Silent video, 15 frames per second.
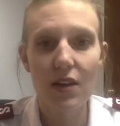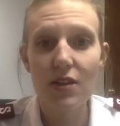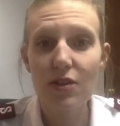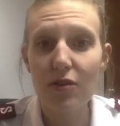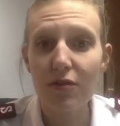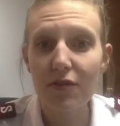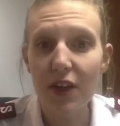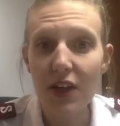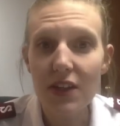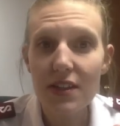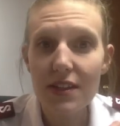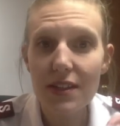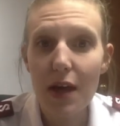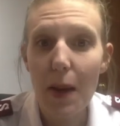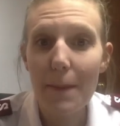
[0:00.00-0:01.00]
So
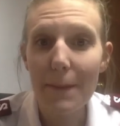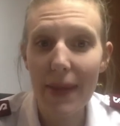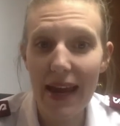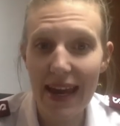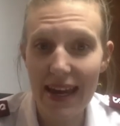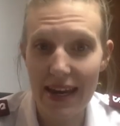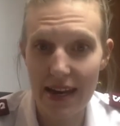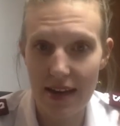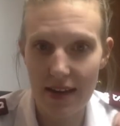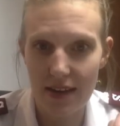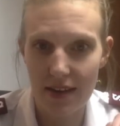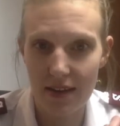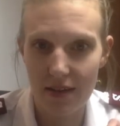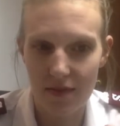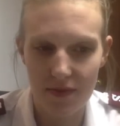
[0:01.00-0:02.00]
first, panic.
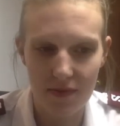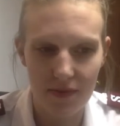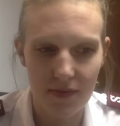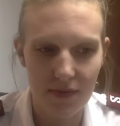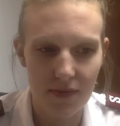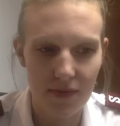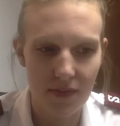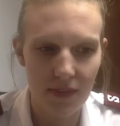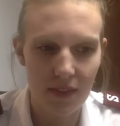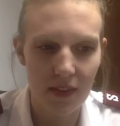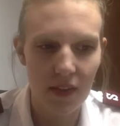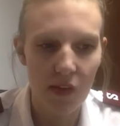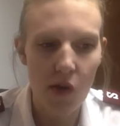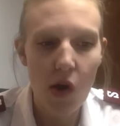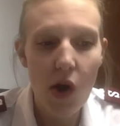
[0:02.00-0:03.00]

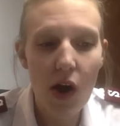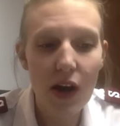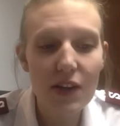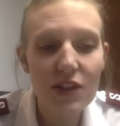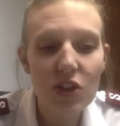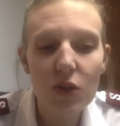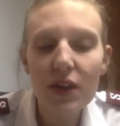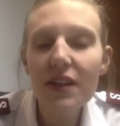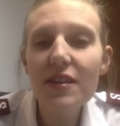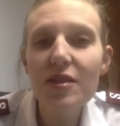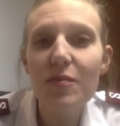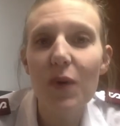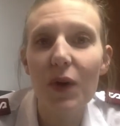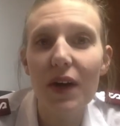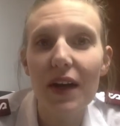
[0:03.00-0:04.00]
Our story this
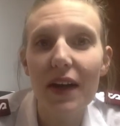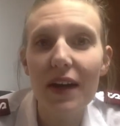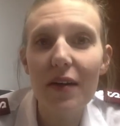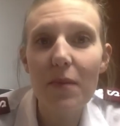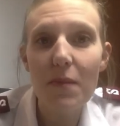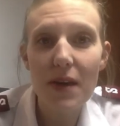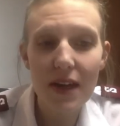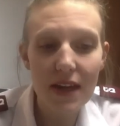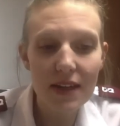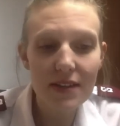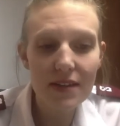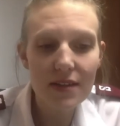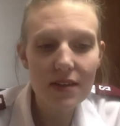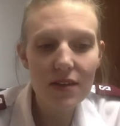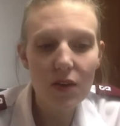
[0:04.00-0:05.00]
morning
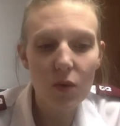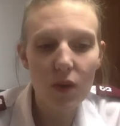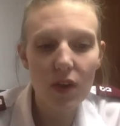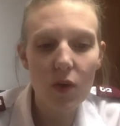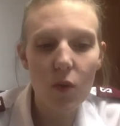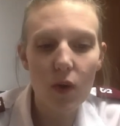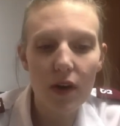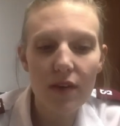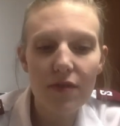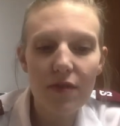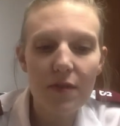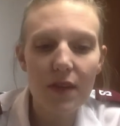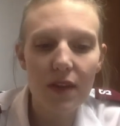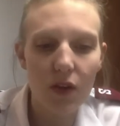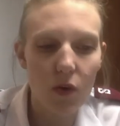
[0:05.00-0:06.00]
begins with a word from
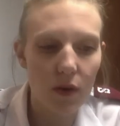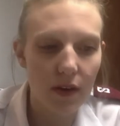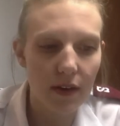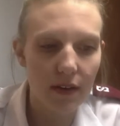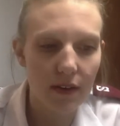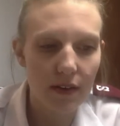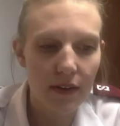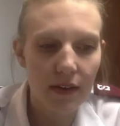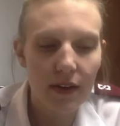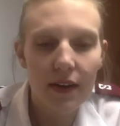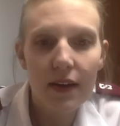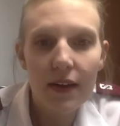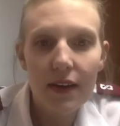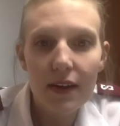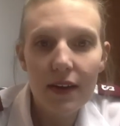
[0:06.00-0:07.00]
the Lord.
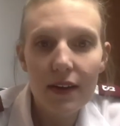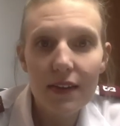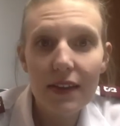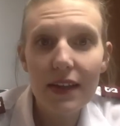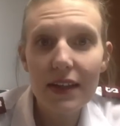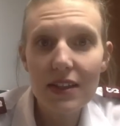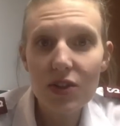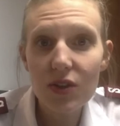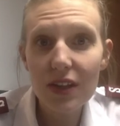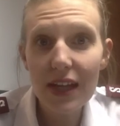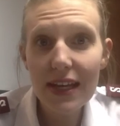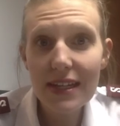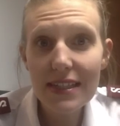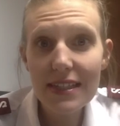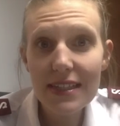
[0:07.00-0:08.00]
The
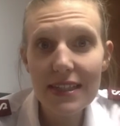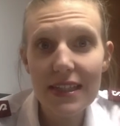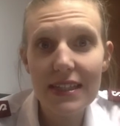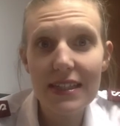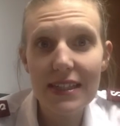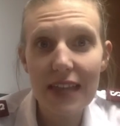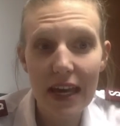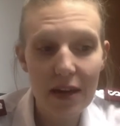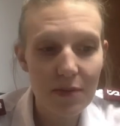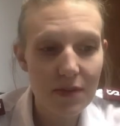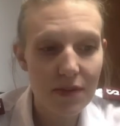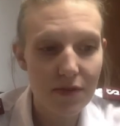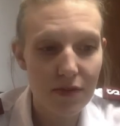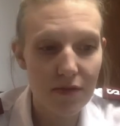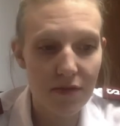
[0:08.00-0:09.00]
Israelites escaped
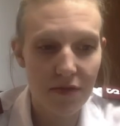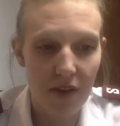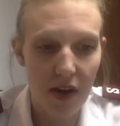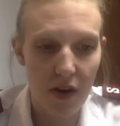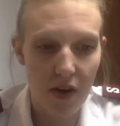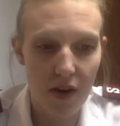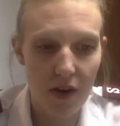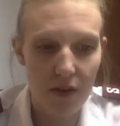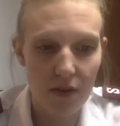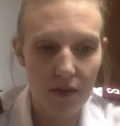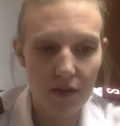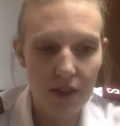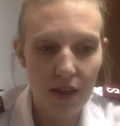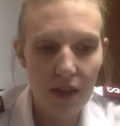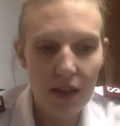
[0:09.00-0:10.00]
from Pharaoh.
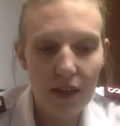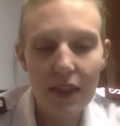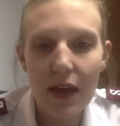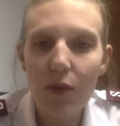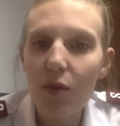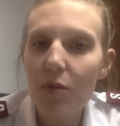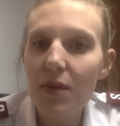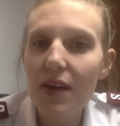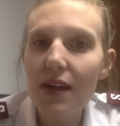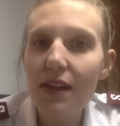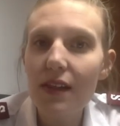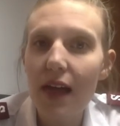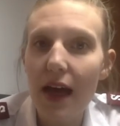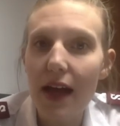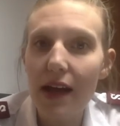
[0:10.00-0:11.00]
They were being
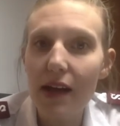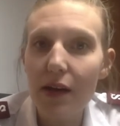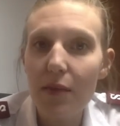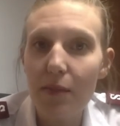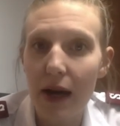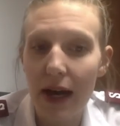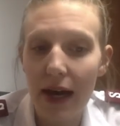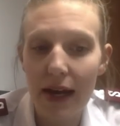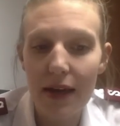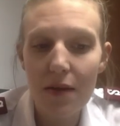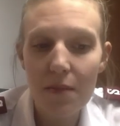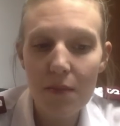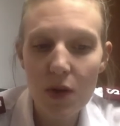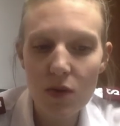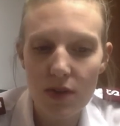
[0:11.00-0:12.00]
led by
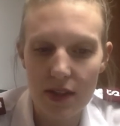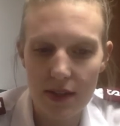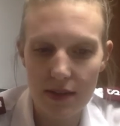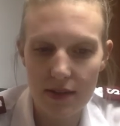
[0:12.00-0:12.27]
Moses.